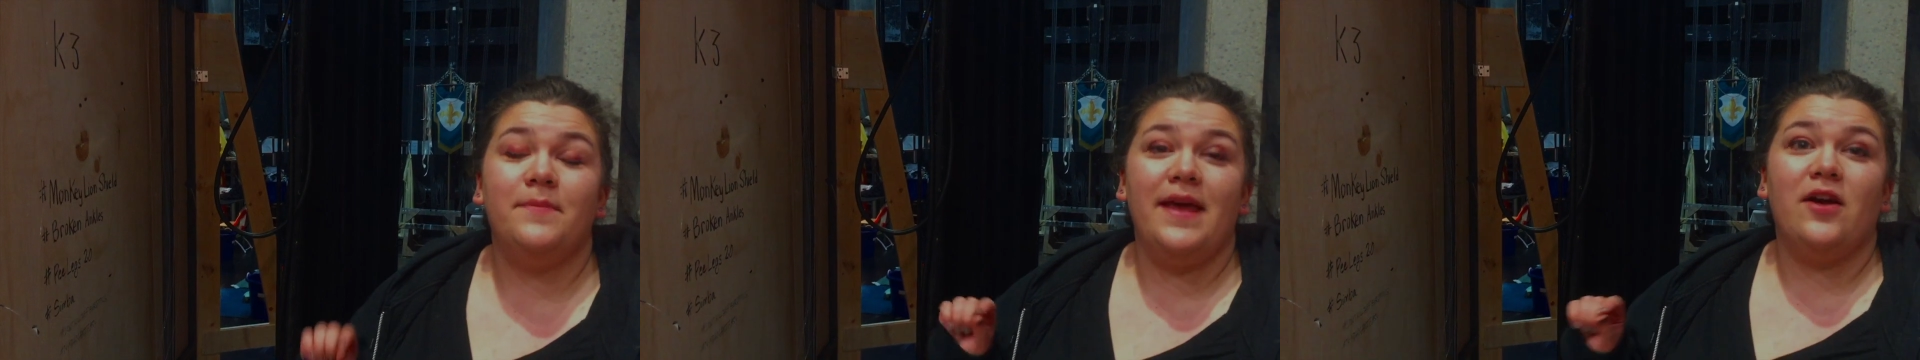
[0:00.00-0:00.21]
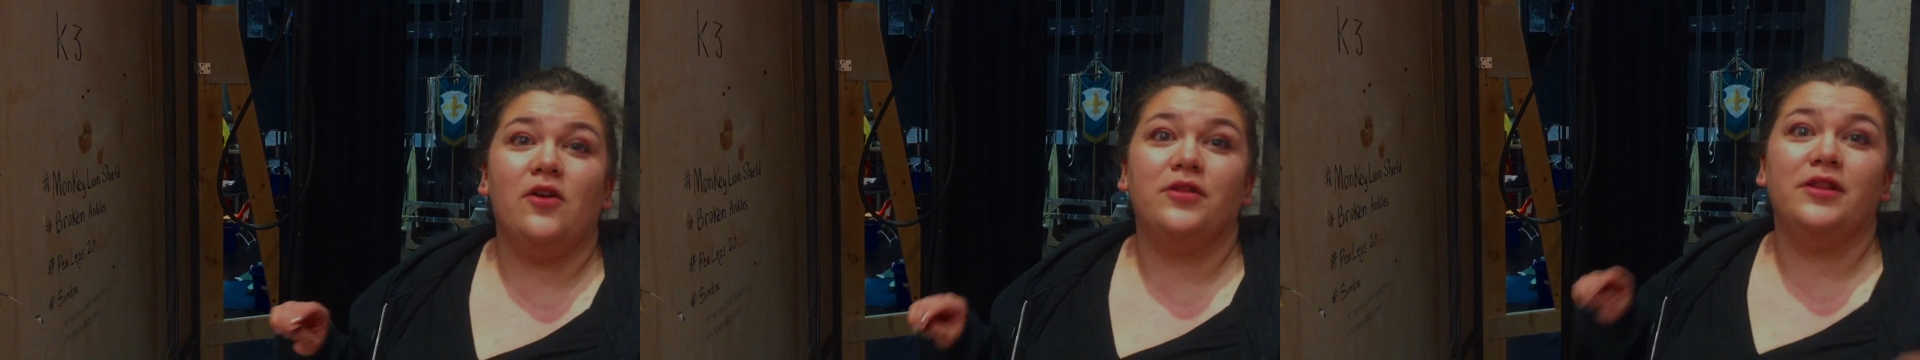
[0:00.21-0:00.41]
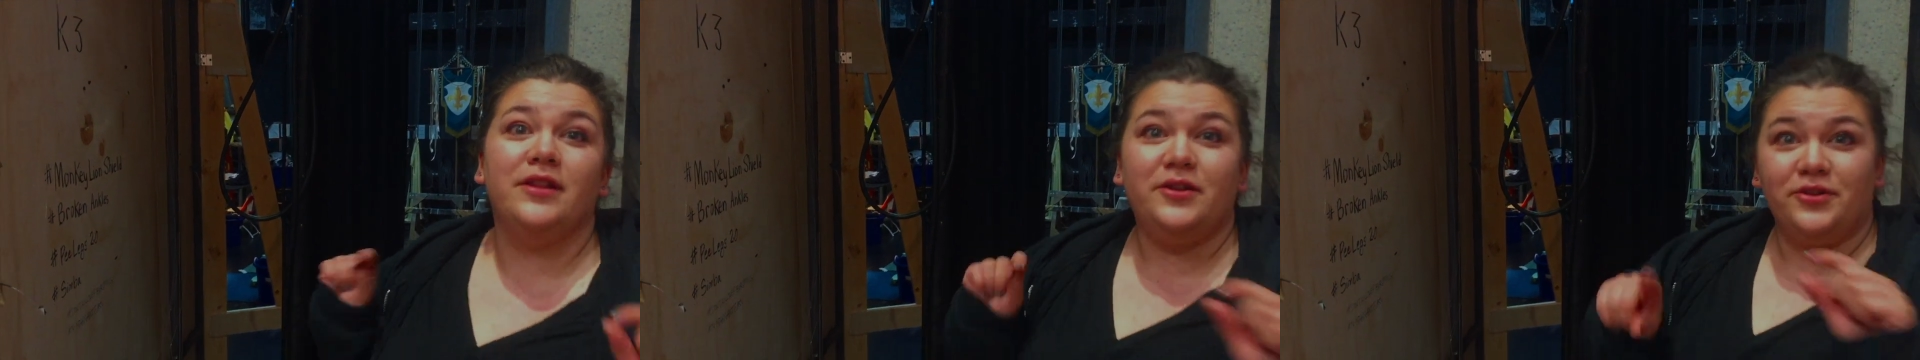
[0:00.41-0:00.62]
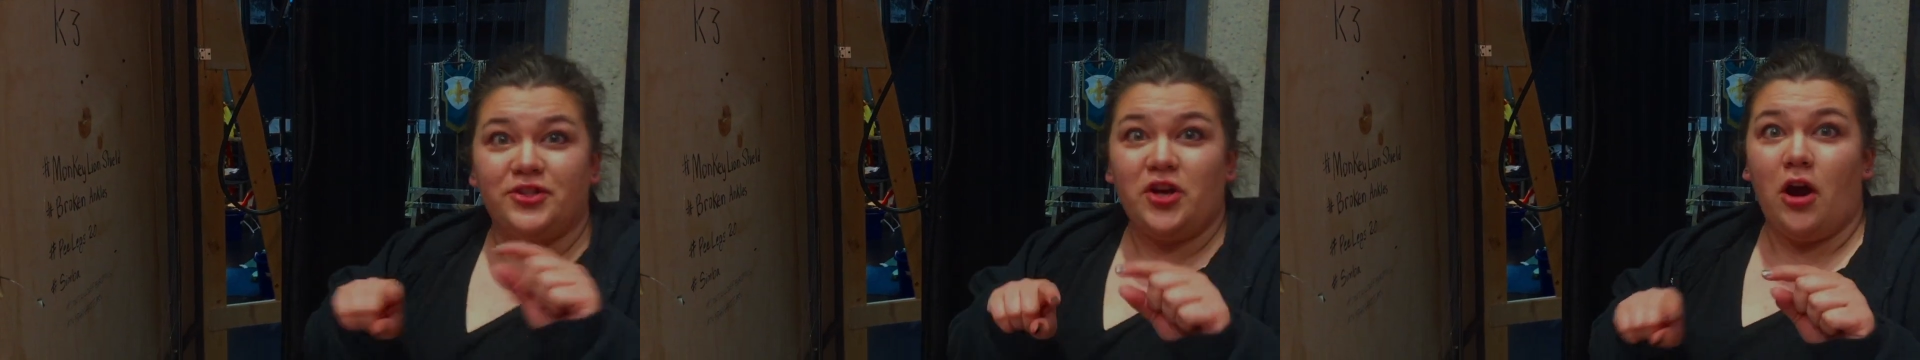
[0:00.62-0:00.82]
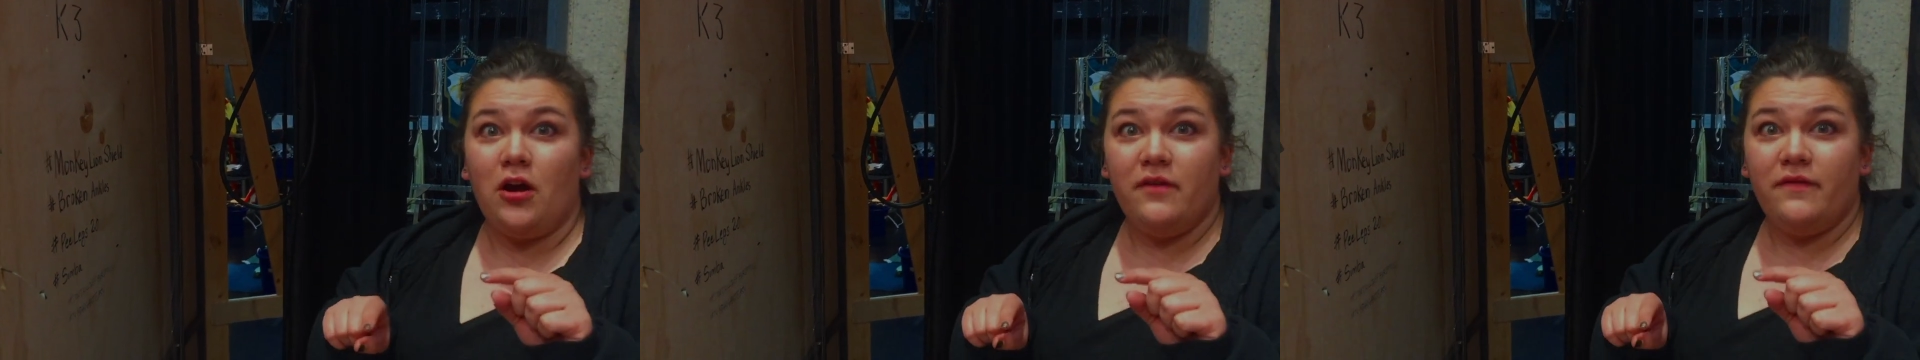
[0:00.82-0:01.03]
make all the little
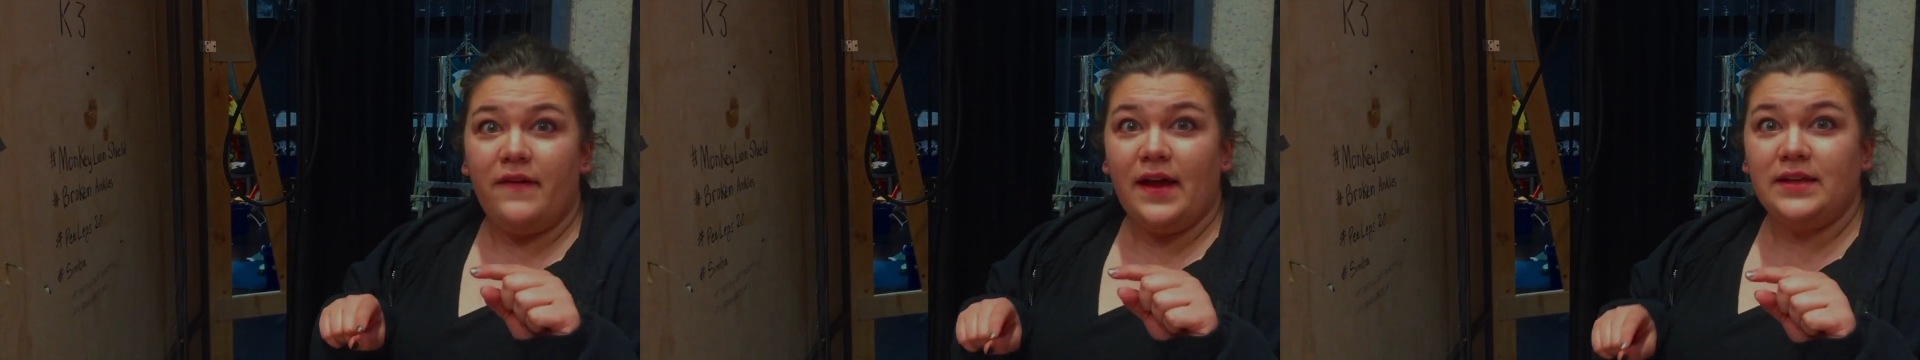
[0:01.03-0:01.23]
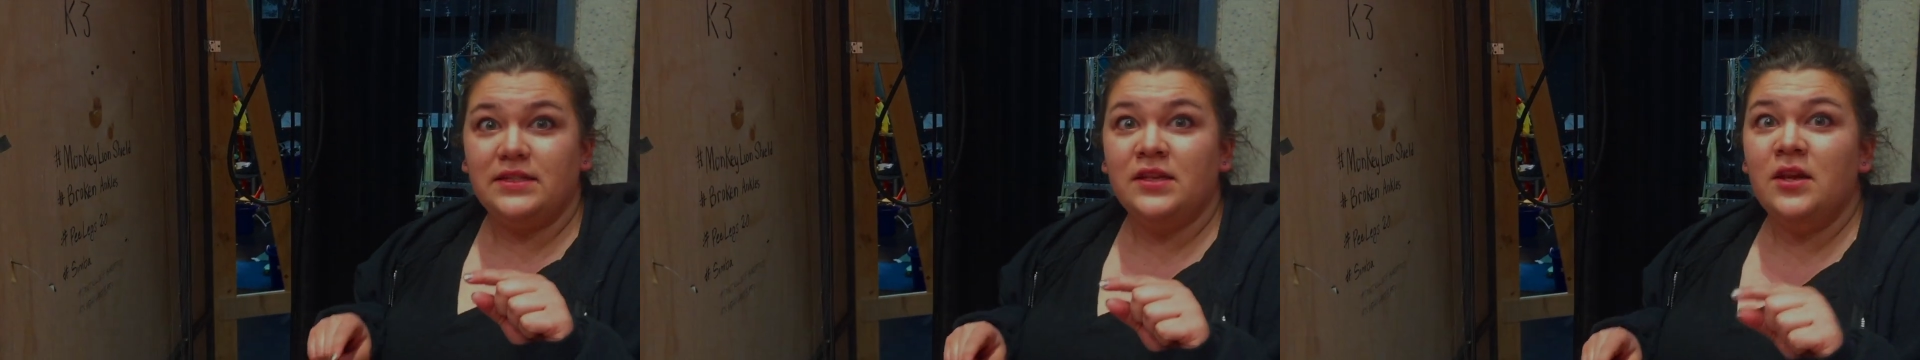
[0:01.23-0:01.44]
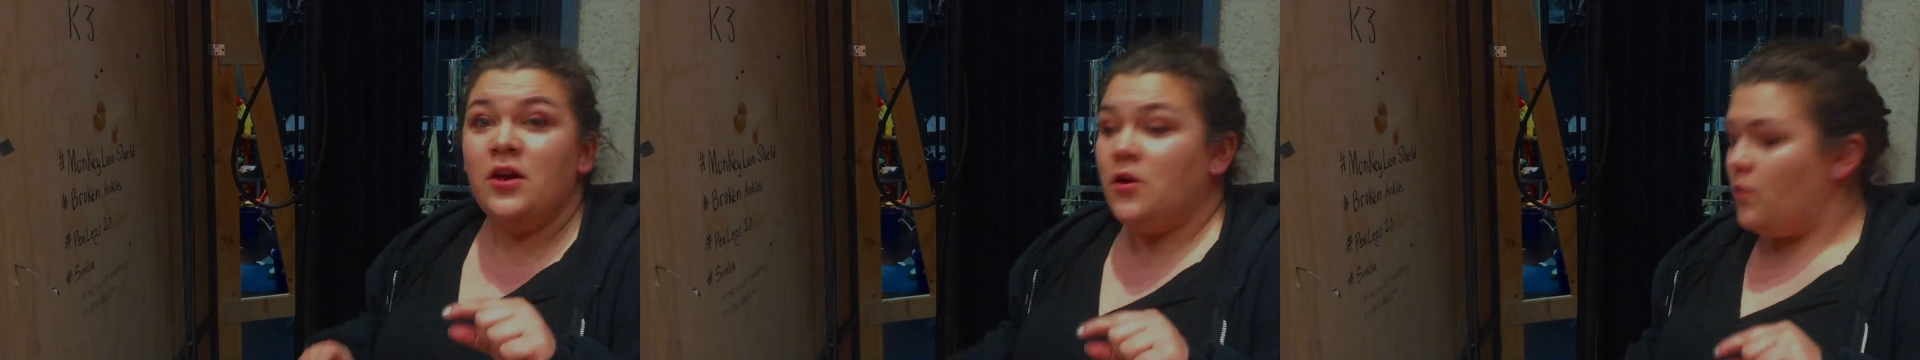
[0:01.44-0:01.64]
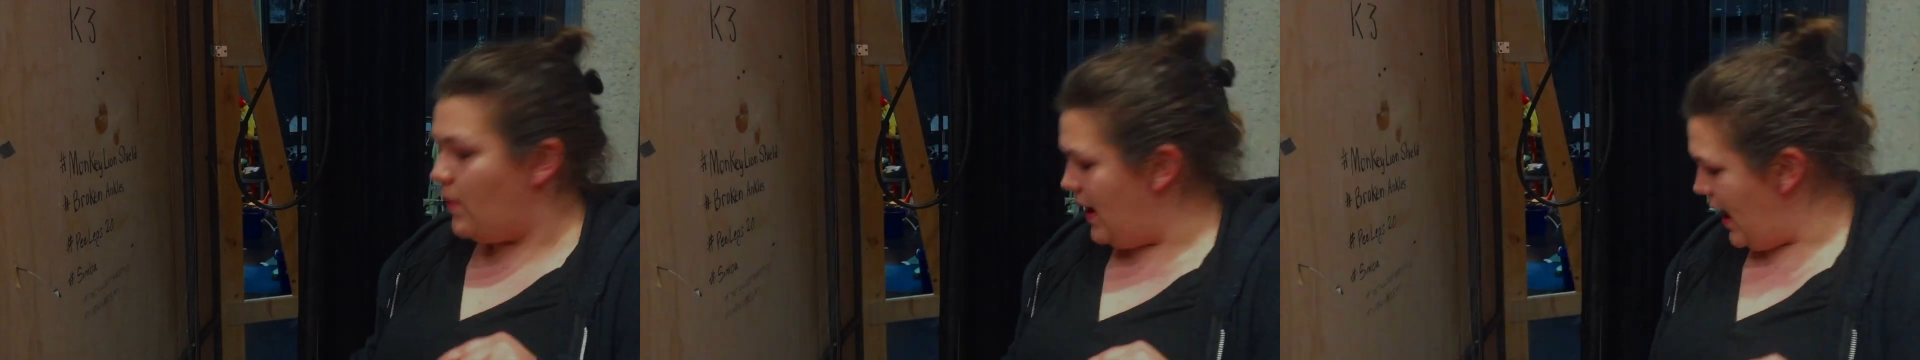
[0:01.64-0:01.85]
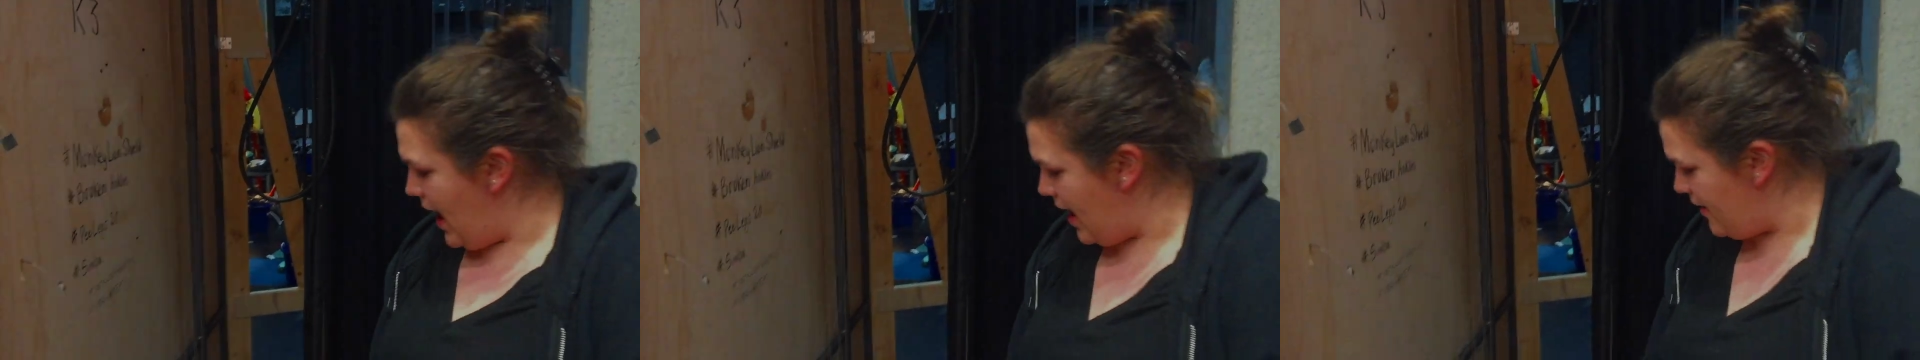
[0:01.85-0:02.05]
star effects,
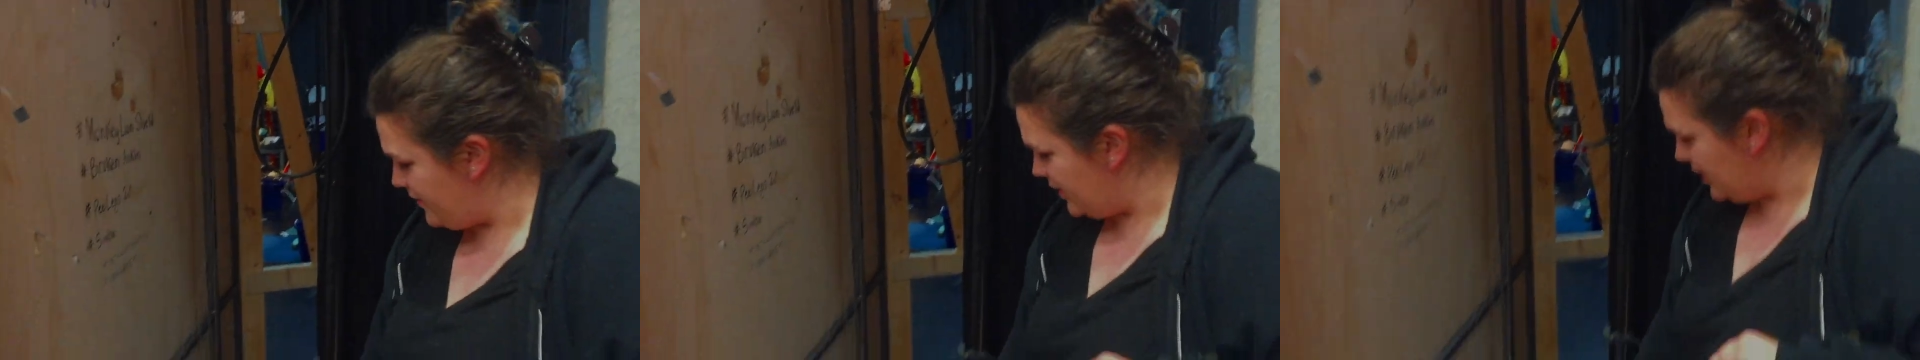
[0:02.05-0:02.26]
we have